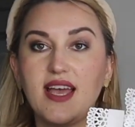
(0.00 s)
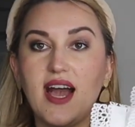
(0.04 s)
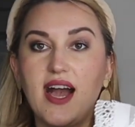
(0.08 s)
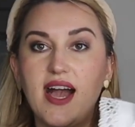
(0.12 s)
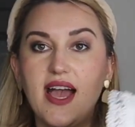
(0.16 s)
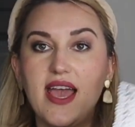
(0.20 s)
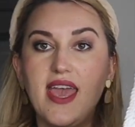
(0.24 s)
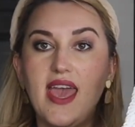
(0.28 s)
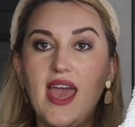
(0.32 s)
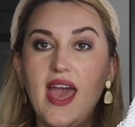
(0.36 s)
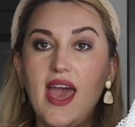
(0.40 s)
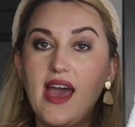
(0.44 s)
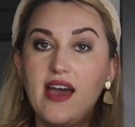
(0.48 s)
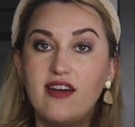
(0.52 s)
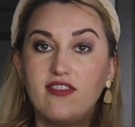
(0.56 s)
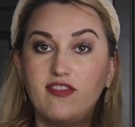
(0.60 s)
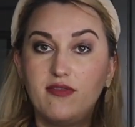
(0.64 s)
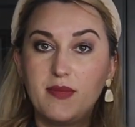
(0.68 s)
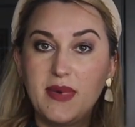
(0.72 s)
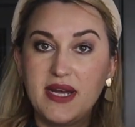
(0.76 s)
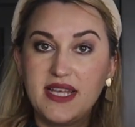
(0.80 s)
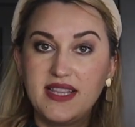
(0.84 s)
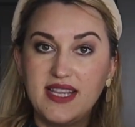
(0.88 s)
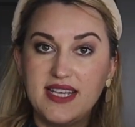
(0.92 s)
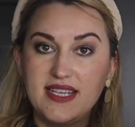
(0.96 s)
I have
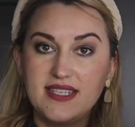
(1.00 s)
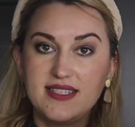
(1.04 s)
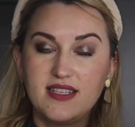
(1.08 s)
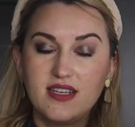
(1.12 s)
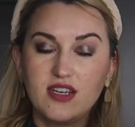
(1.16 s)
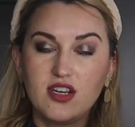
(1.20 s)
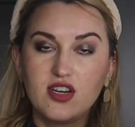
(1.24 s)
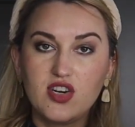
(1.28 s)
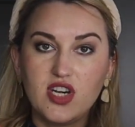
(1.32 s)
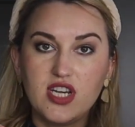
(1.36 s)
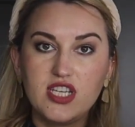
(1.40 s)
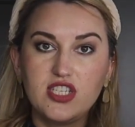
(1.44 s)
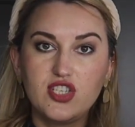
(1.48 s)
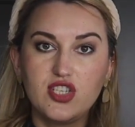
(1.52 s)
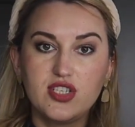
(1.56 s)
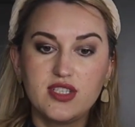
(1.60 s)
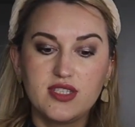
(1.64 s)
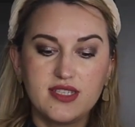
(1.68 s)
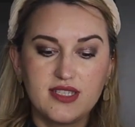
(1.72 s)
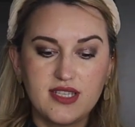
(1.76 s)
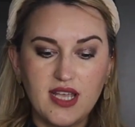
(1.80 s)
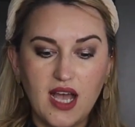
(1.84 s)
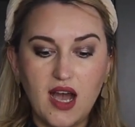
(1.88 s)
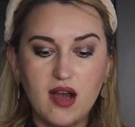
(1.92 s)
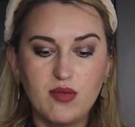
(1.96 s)
my lace
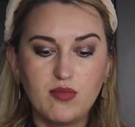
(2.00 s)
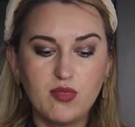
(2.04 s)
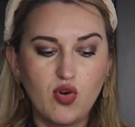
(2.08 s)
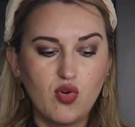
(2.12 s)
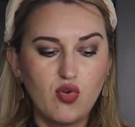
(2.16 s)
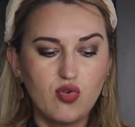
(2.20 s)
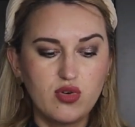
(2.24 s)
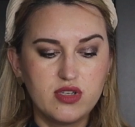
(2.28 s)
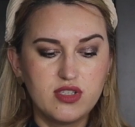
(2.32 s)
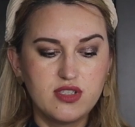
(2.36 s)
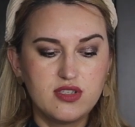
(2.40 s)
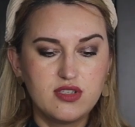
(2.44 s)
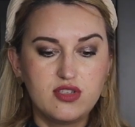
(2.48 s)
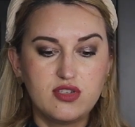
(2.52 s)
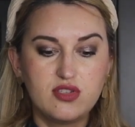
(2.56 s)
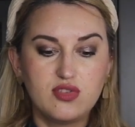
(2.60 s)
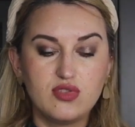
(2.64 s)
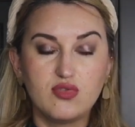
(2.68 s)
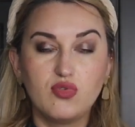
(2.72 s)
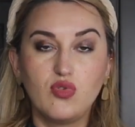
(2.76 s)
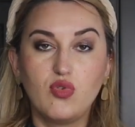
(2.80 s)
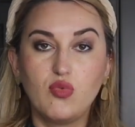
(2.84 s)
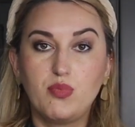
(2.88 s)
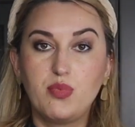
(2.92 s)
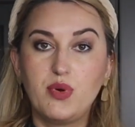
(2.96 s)
decorations, I'm going
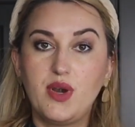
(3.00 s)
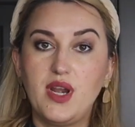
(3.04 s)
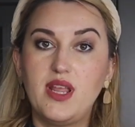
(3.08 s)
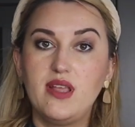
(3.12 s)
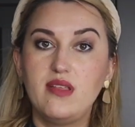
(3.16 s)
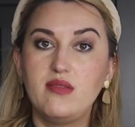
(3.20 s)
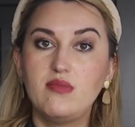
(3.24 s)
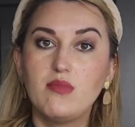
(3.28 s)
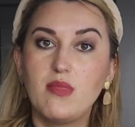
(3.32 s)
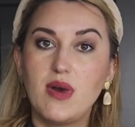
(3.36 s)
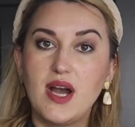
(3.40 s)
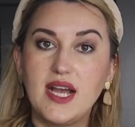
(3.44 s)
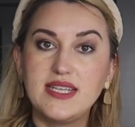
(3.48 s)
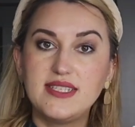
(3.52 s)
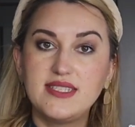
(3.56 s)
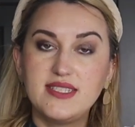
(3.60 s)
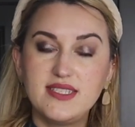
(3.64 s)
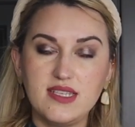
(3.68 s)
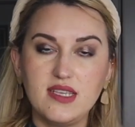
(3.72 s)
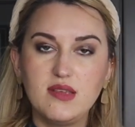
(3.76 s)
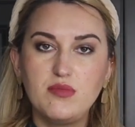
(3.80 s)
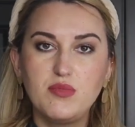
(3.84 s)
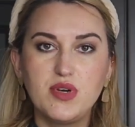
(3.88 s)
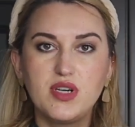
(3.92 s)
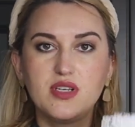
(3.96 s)
to bring my
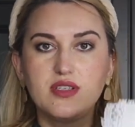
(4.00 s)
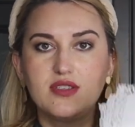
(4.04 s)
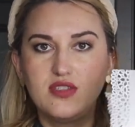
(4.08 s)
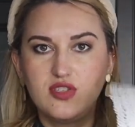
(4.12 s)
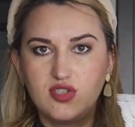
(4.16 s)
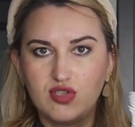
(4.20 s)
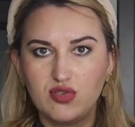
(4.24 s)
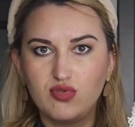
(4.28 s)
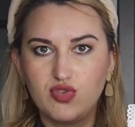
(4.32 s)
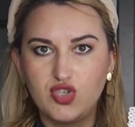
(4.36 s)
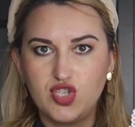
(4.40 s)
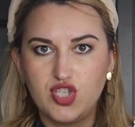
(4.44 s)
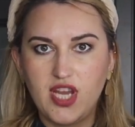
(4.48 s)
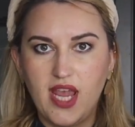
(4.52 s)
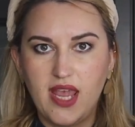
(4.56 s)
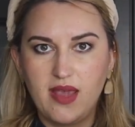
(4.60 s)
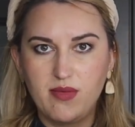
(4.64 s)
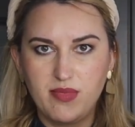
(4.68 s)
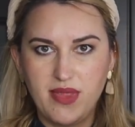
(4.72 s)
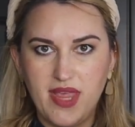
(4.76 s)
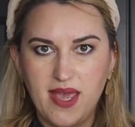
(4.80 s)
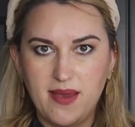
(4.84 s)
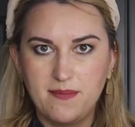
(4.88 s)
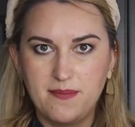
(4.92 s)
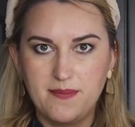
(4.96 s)
steamer to
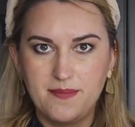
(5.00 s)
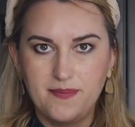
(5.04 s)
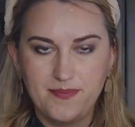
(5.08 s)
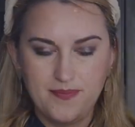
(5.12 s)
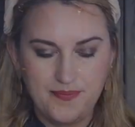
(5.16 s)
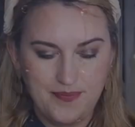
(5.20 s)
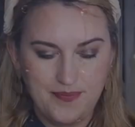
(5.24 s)
shape them.